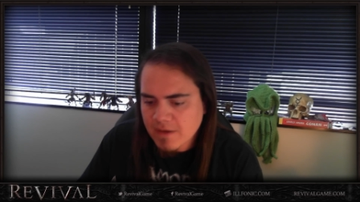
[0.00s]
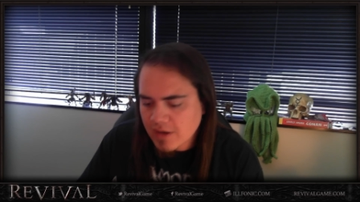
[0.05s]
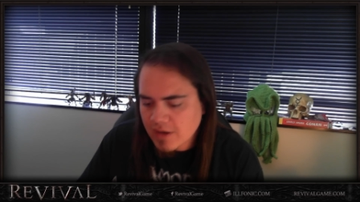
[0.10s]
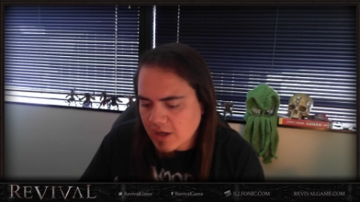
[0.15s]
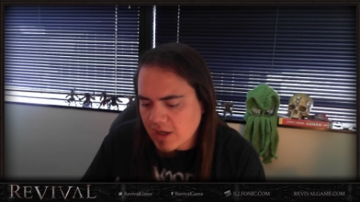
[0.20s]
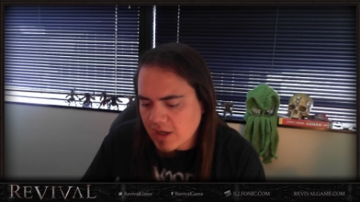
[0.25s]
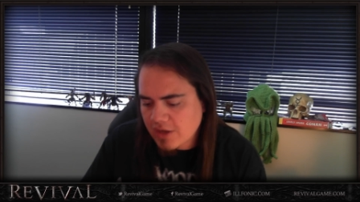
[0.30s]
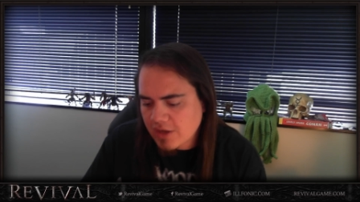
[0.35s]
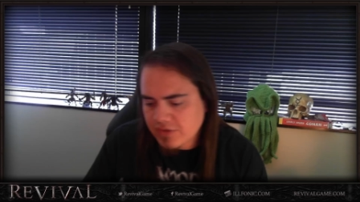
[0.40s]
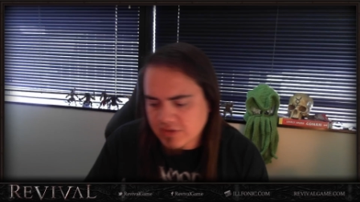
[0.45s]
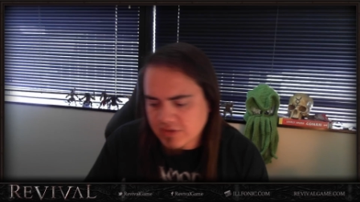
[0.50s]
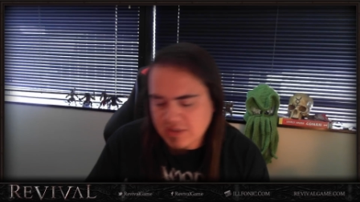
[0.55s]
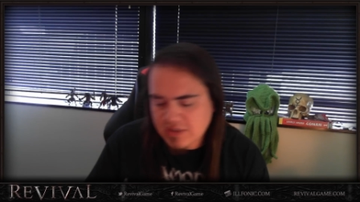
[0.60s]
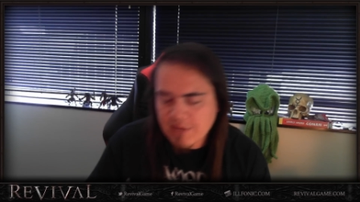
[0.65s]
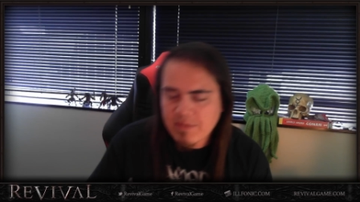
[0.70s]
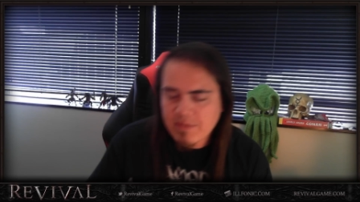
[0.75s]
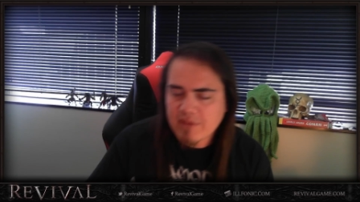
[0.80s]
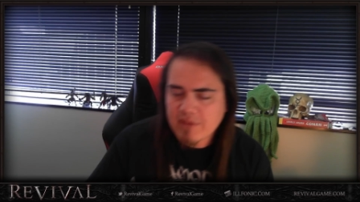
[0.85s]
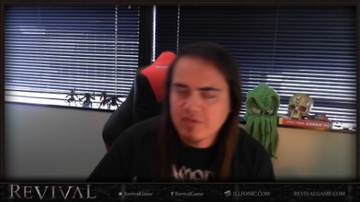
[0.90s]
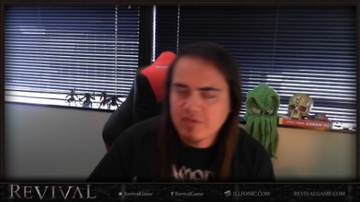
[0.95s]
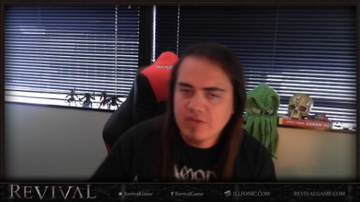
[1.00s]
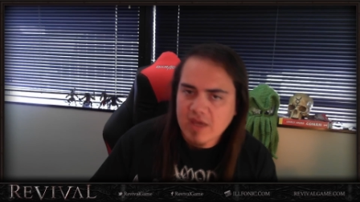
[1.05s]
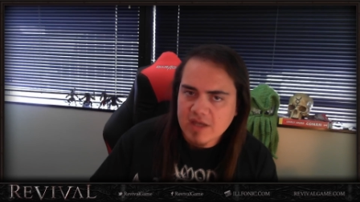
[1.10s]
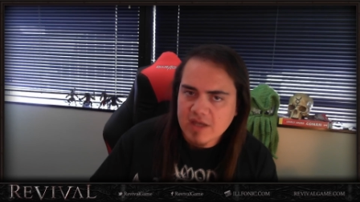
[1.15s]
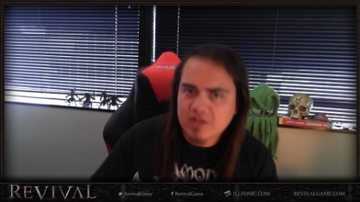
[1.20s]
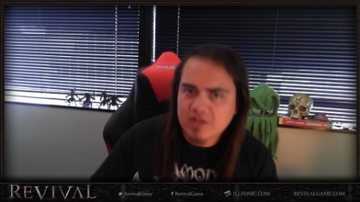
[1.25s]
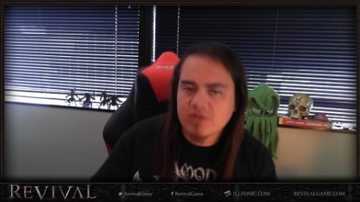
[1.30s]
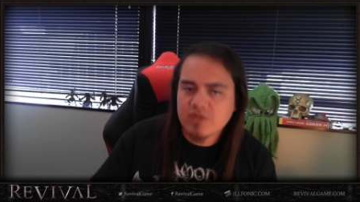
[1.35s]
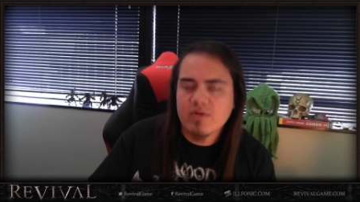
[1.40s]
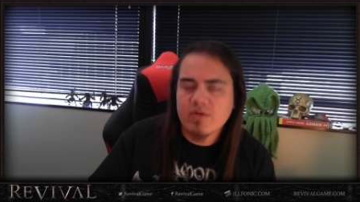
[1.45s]
Uh, the step after
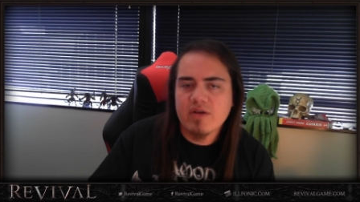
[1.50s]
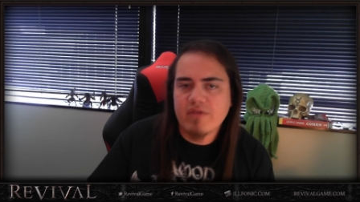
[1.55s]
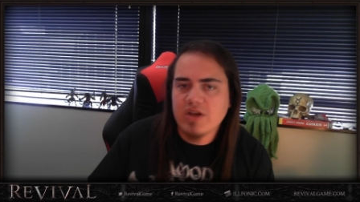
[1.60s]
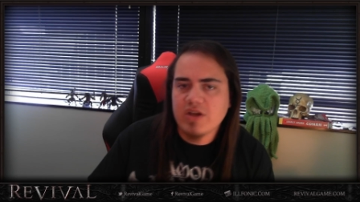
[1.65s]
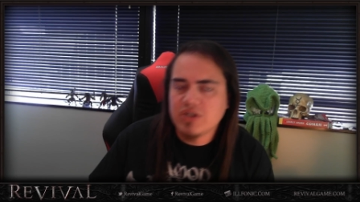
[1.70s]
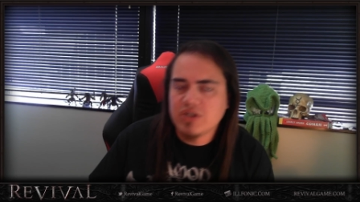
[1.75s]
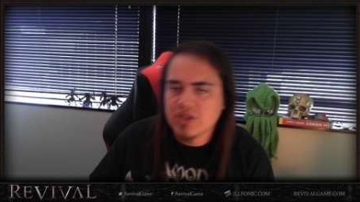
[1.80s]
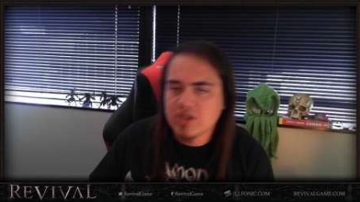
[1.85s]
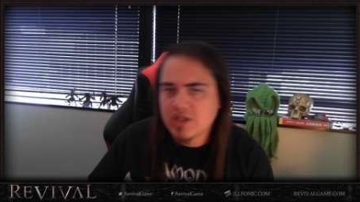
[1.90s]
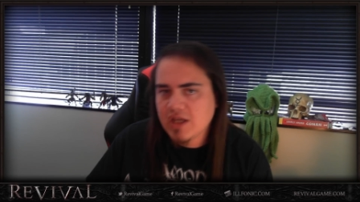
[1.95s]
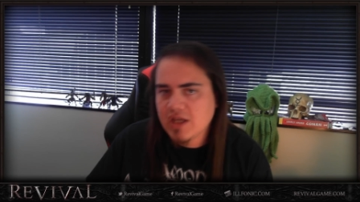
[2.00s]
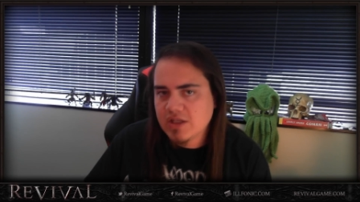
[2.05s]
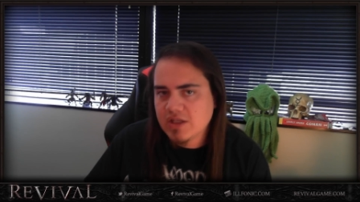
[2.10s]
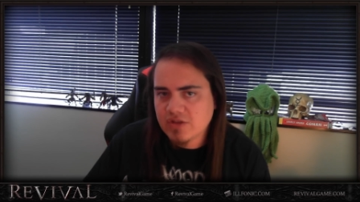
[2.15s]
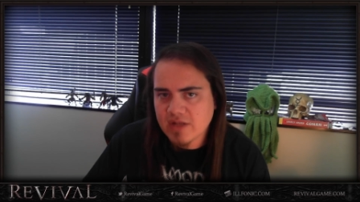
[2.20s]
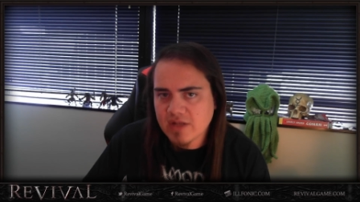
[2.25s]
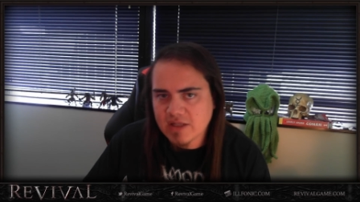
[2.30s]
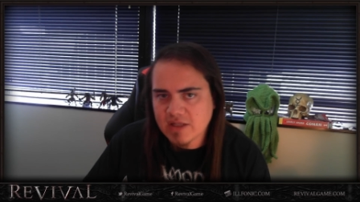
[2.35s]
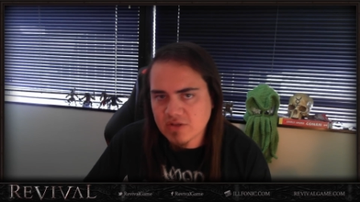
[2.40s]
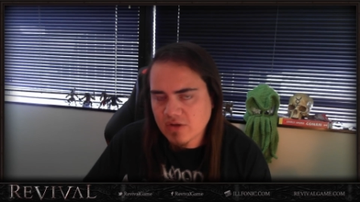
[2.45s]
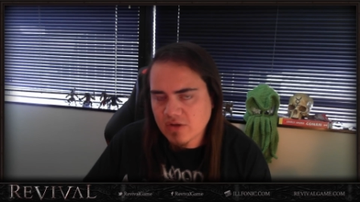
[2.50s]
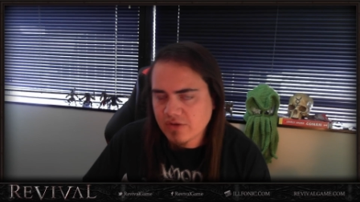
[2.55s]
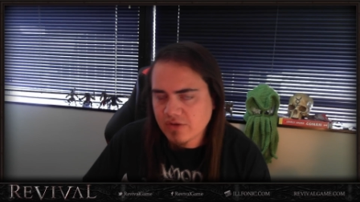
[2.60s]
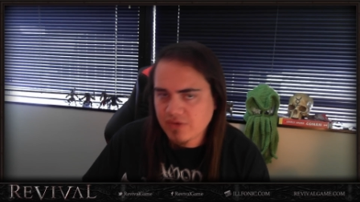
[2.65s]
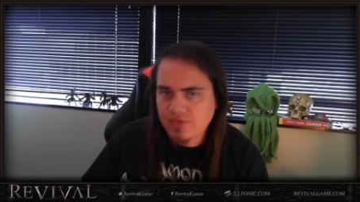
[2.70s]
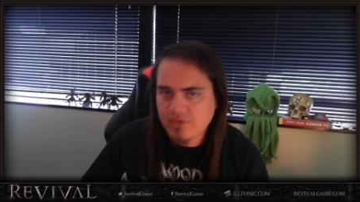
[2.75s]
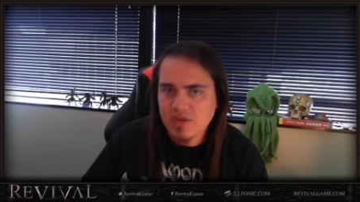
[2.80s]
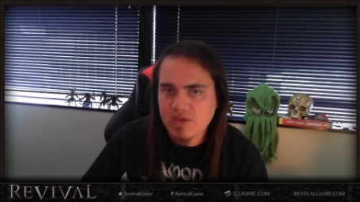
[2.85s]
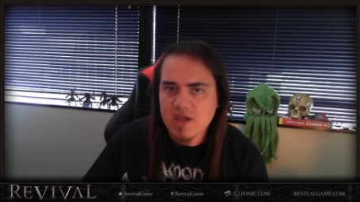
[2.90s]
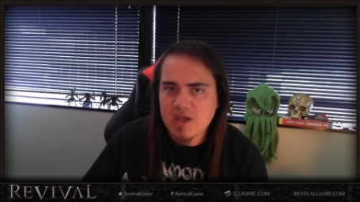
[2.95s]
that is the renovation kits. That's all
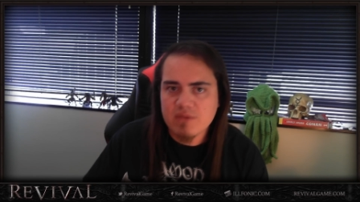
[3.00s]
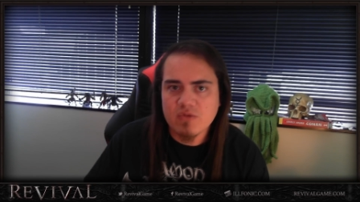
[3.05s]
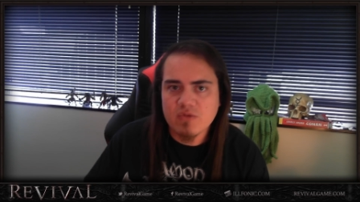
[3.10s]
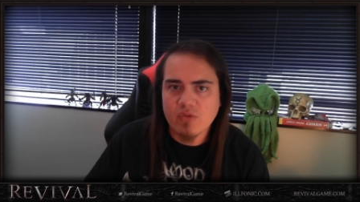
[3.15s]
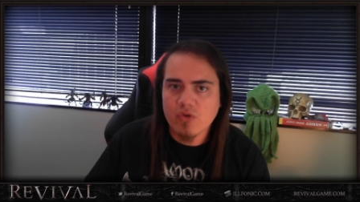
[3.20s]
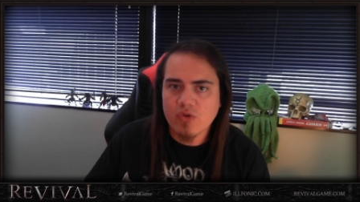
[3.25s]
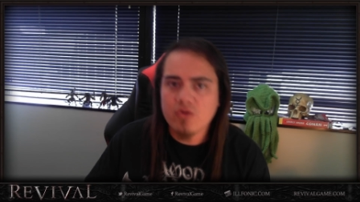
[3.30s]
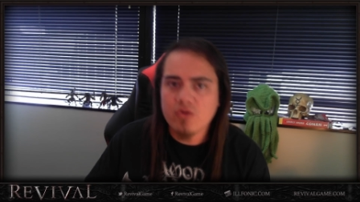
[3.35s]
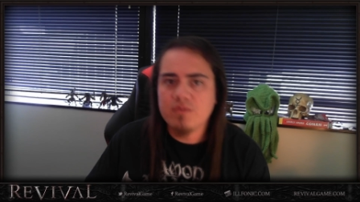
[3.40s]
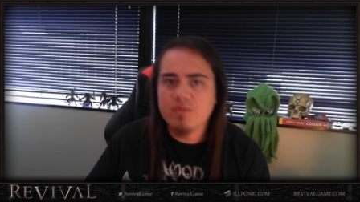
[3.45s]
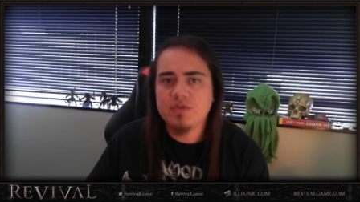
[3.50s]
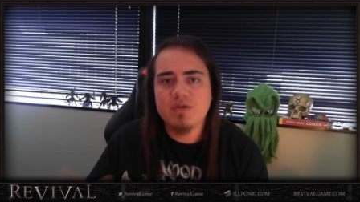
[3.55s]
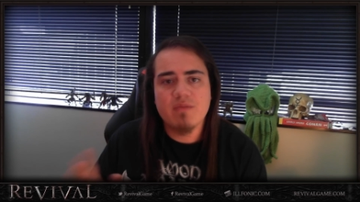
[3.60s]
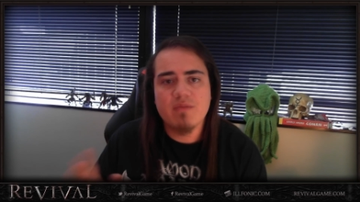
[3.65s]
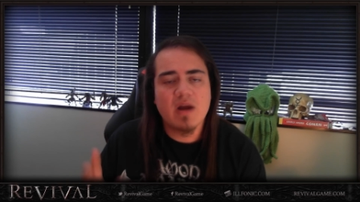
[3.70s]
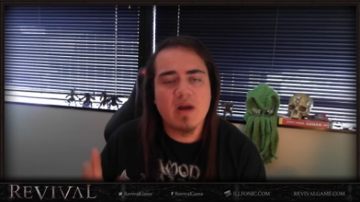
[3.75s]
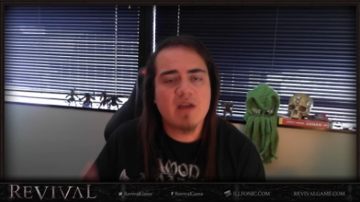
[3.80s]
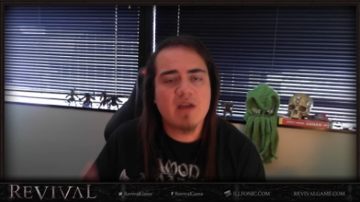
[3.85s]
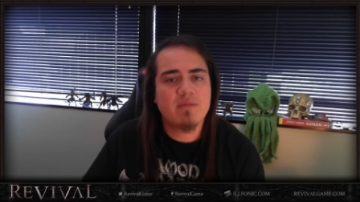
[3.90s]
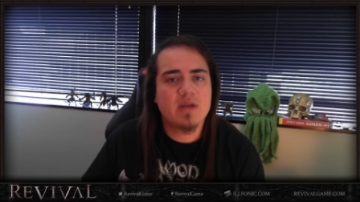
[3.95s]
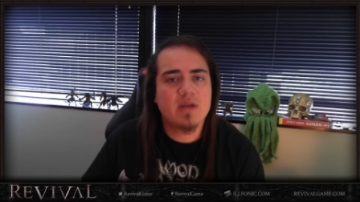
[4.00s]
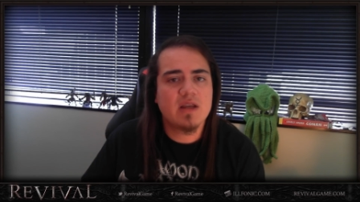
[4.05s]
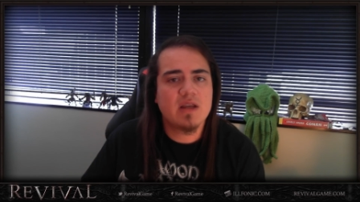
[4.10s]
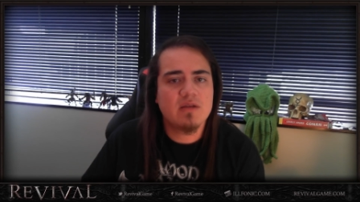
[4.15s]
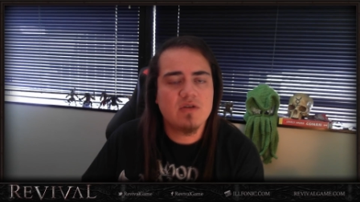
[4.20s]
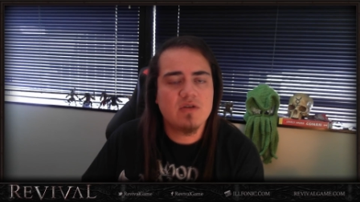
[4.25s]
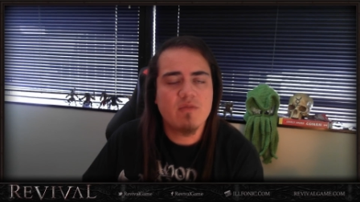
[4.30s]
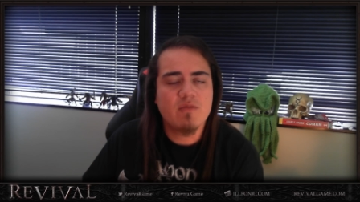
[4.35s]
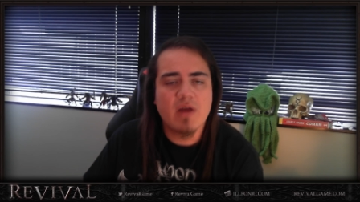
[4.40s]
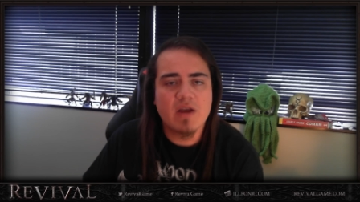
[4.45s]
the themed rooms you might have
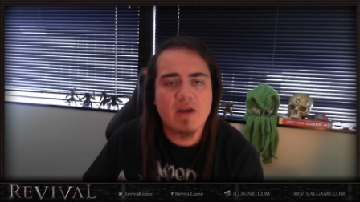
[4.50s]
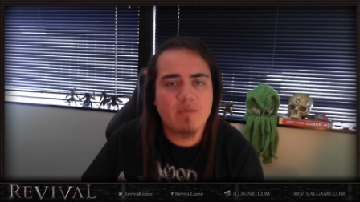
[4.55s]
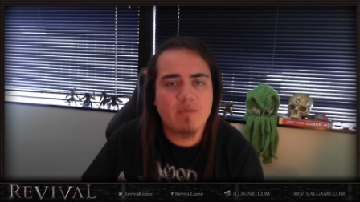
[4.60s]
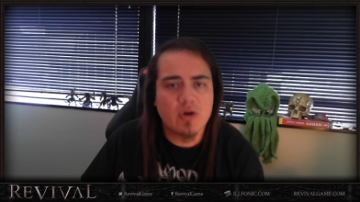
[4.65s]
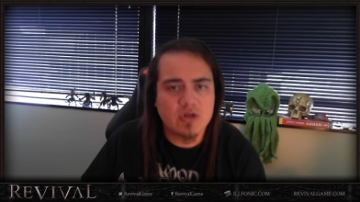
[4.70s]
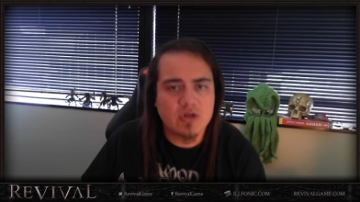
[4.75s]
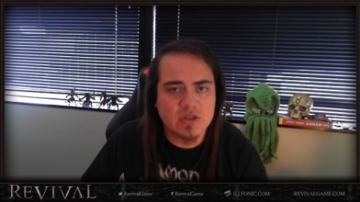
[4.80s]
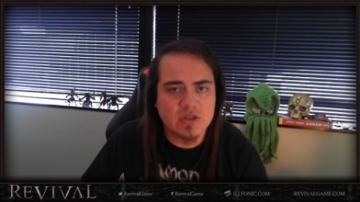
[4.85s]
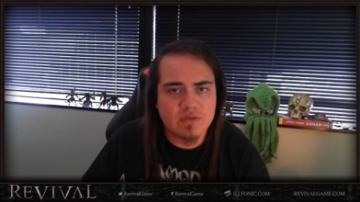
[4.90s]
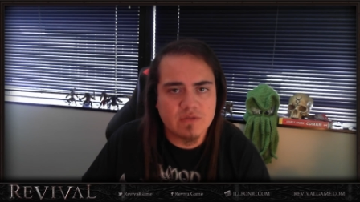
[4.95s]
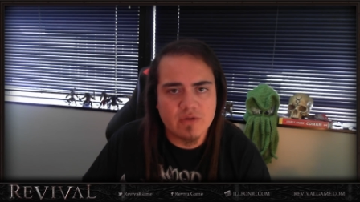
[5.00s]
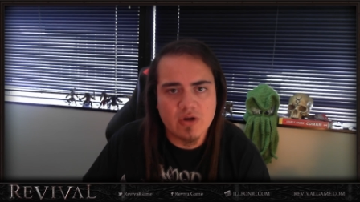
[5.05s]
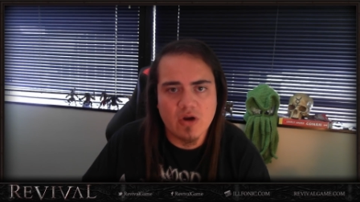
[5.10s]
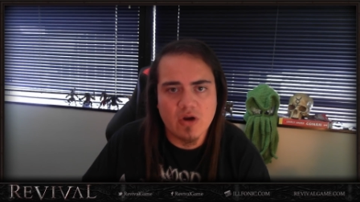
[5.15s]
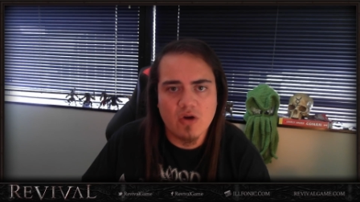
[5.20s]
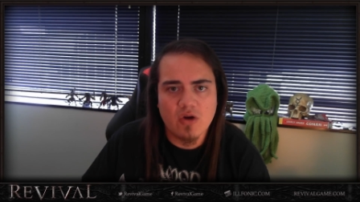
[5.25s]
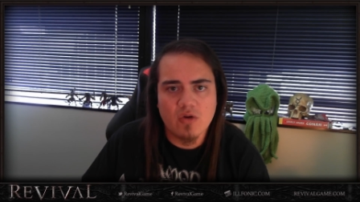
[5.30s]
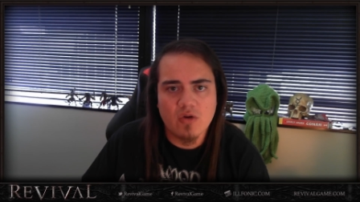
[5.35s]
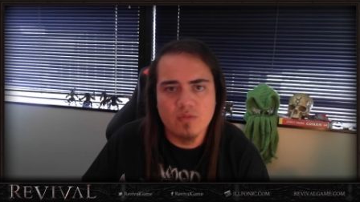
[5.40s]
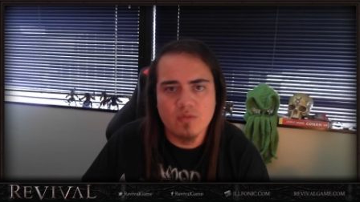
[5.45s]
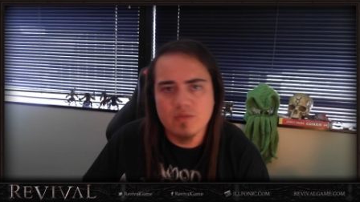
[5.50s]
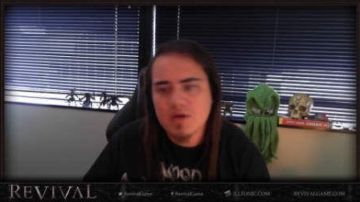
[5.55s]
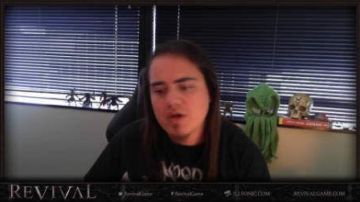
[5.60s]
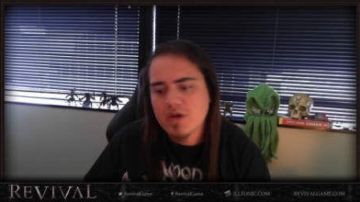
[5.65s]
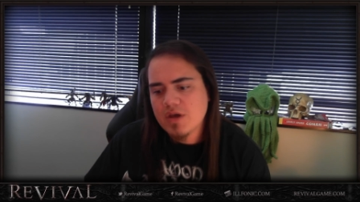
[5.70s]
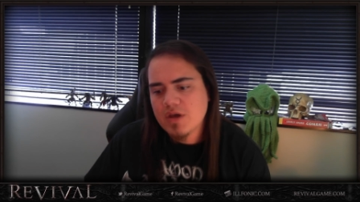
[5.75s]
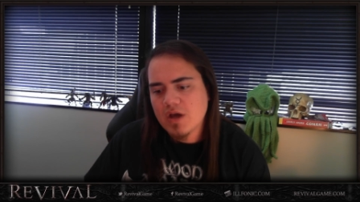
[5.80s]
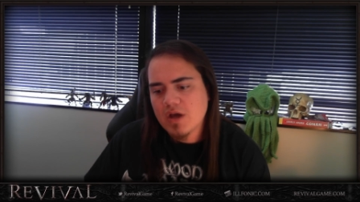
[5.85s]
been you might have purchased for your home.